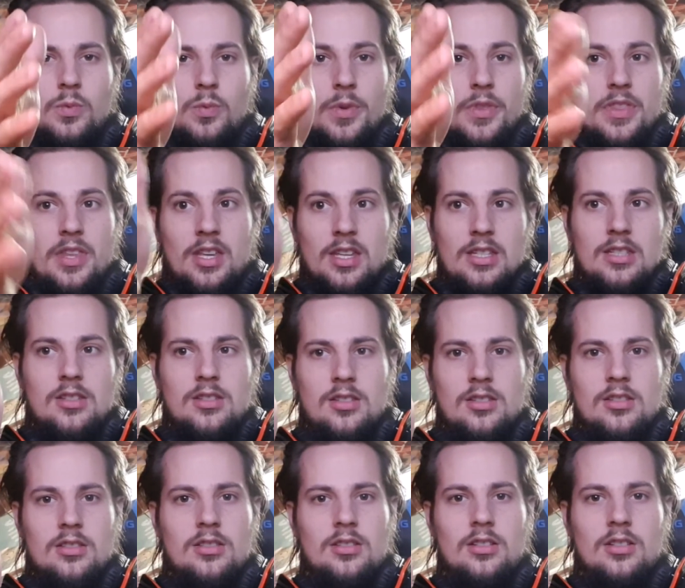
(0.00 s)
with
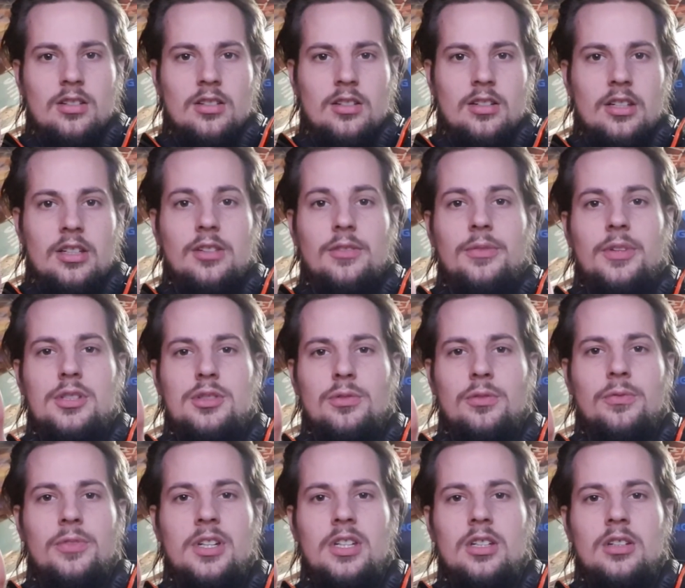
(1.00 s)
each uh,
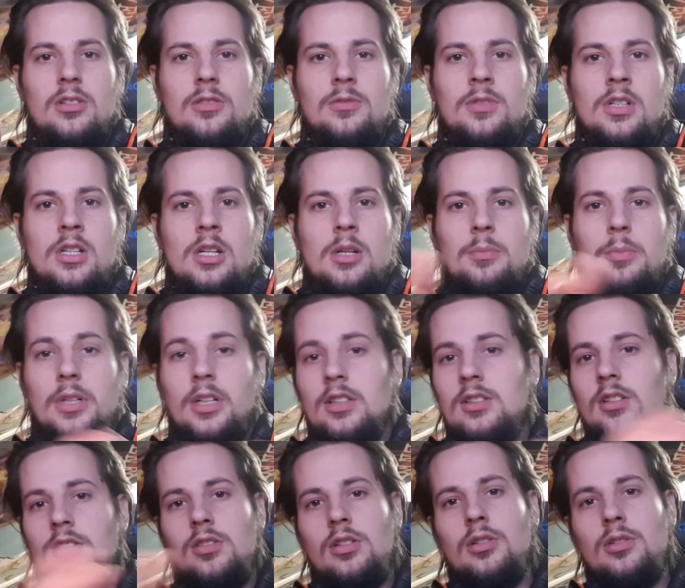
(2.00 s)
individual video, but
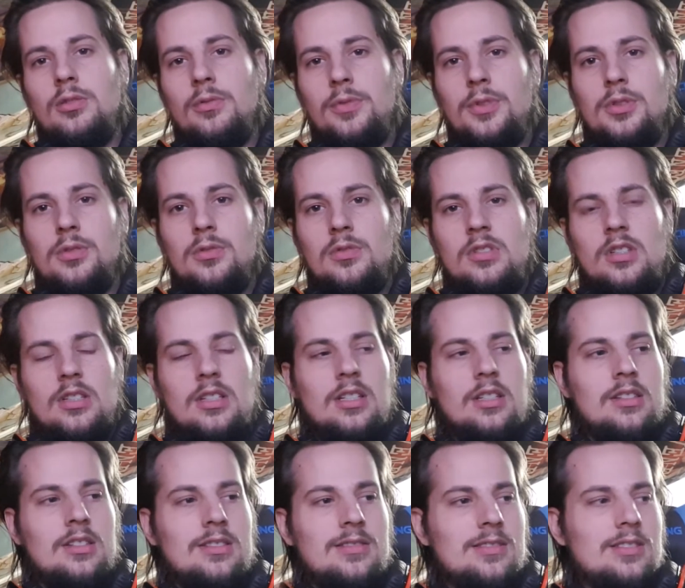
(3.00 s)
not the total views.
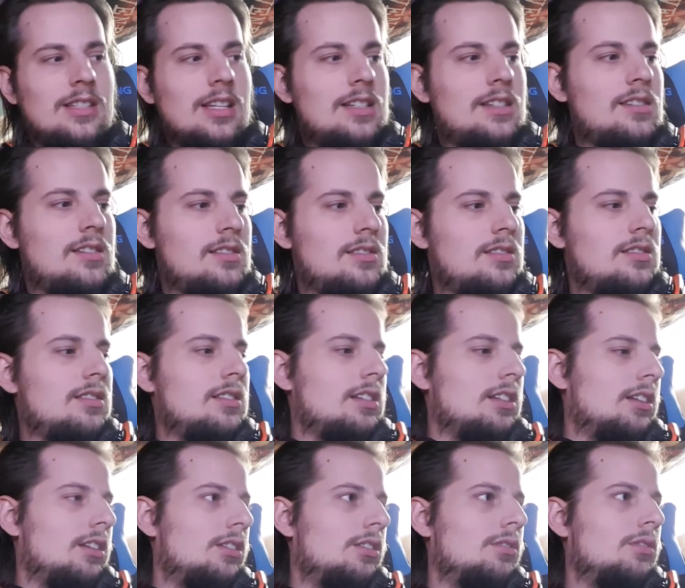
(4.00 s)
And that's,
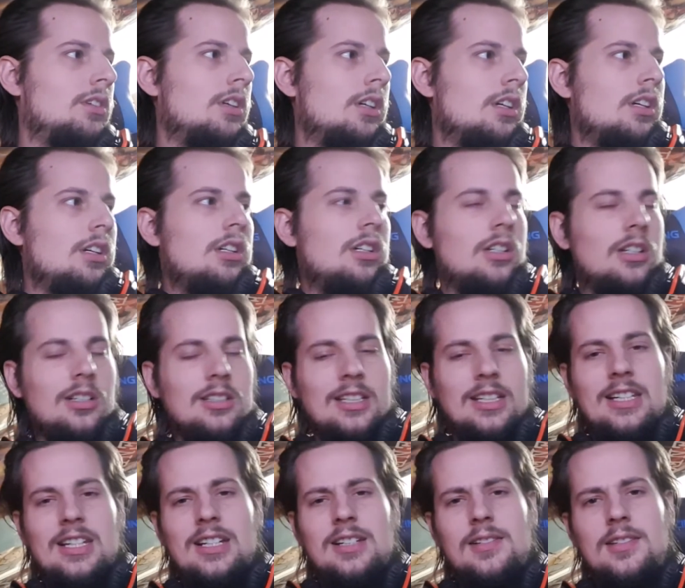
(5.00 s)
you know, all
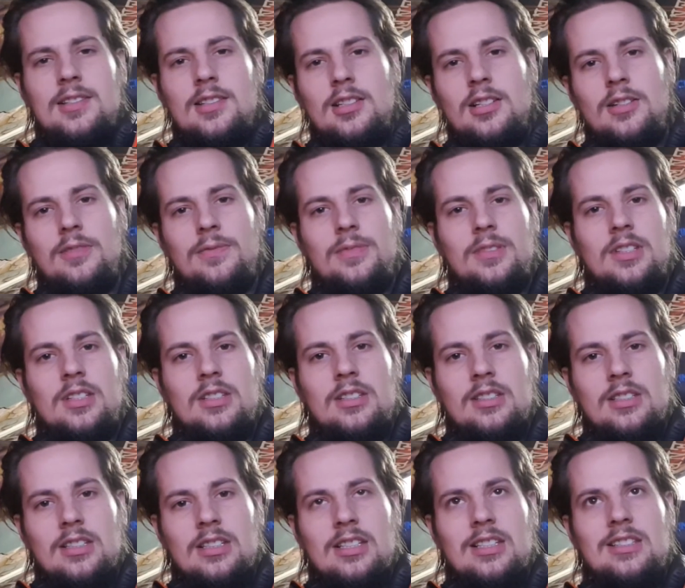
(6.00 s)
that kind of stuff,
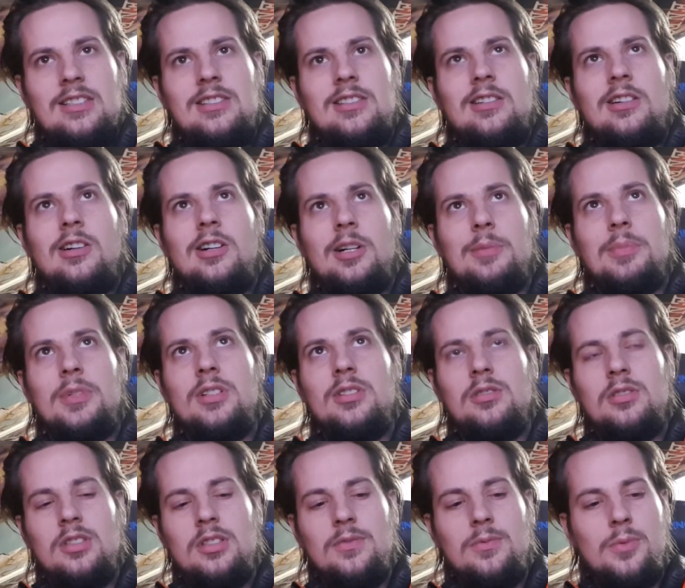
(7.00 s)
it's hard
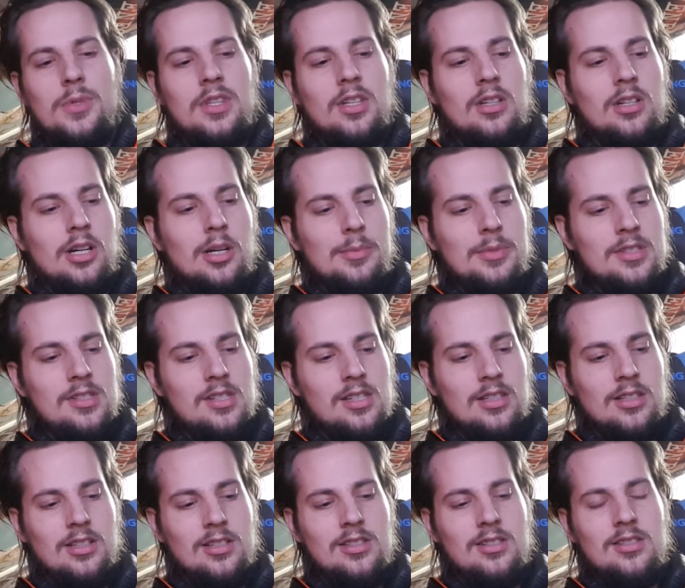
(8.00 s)
because even with the
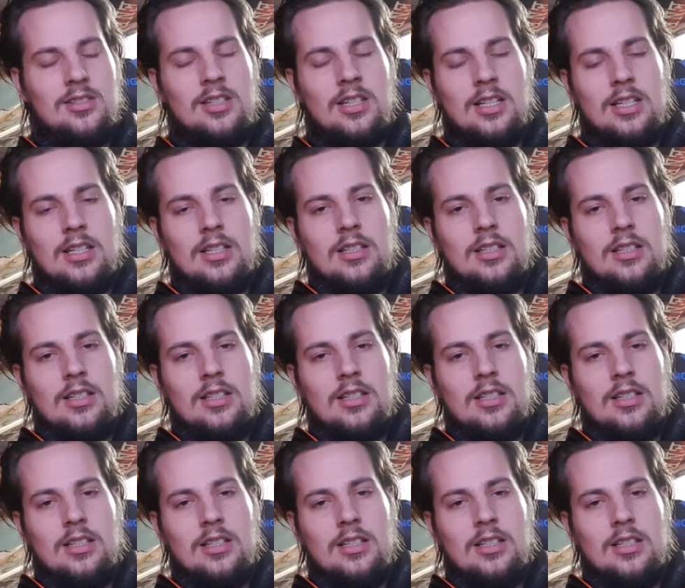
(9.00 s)
comments, it doesn't